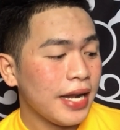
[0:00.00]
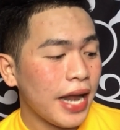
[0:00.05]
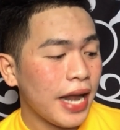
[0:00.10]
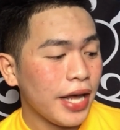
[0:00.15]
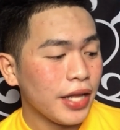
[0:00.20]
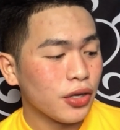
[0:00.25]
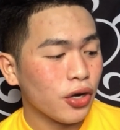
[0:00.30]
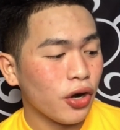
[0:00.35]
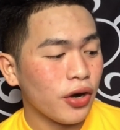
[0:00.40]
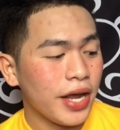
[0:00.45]

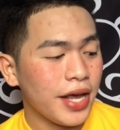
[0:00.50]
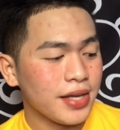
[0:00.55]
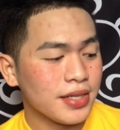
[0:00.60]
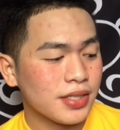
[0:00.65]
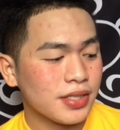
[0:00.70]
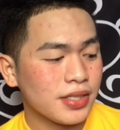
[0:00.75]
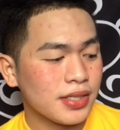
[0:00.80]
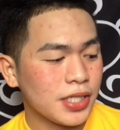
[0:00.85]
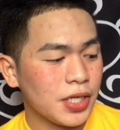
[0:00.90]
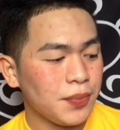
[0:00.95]
nightcore
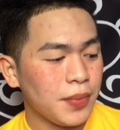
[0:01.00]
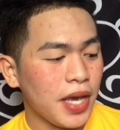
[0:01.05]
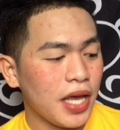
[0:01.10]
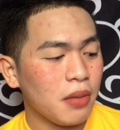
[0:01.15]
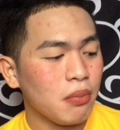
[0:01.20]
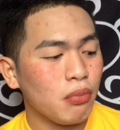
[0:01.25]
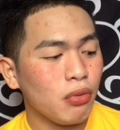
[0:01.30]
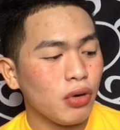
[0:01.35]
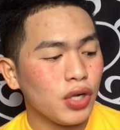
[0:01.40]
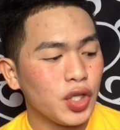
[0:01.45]
extreme
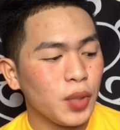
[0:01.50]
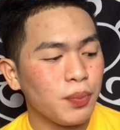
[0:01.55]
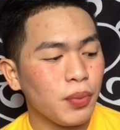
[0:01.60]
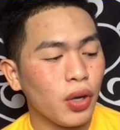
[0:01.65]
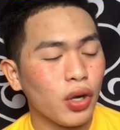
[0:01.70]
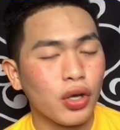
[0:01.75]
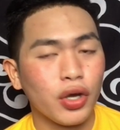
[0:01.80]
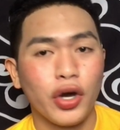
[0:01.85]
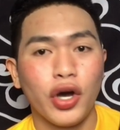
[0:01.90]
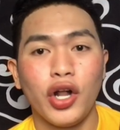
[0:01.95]
and
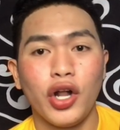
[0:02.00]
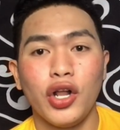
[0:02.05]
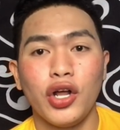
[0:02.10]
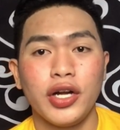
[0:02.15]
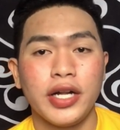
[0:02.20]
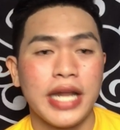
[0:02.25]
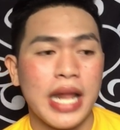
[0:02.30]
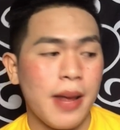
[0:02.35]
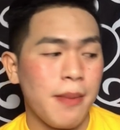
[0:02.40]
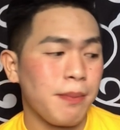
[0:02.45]
multiple
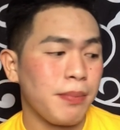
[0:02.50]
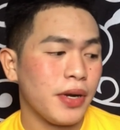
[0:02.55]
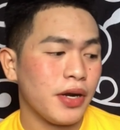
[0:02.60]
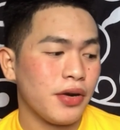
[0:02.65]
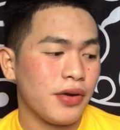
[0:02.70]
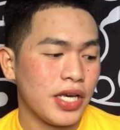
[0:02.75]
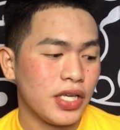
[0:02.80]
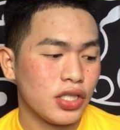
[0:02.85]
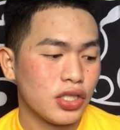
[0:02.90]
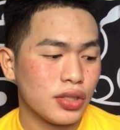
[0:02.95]
color
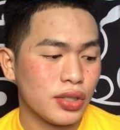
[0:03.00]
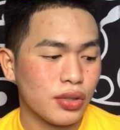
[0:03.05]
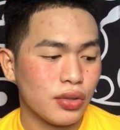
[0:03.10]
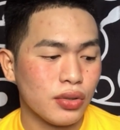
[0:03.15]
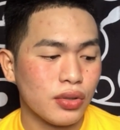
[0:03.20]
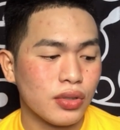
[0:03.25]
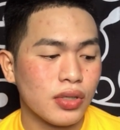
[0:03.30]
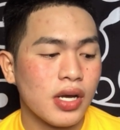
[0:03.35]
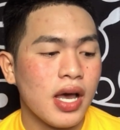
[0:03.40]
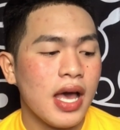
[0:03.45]

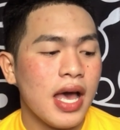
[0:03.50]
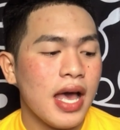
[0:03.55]
temperature.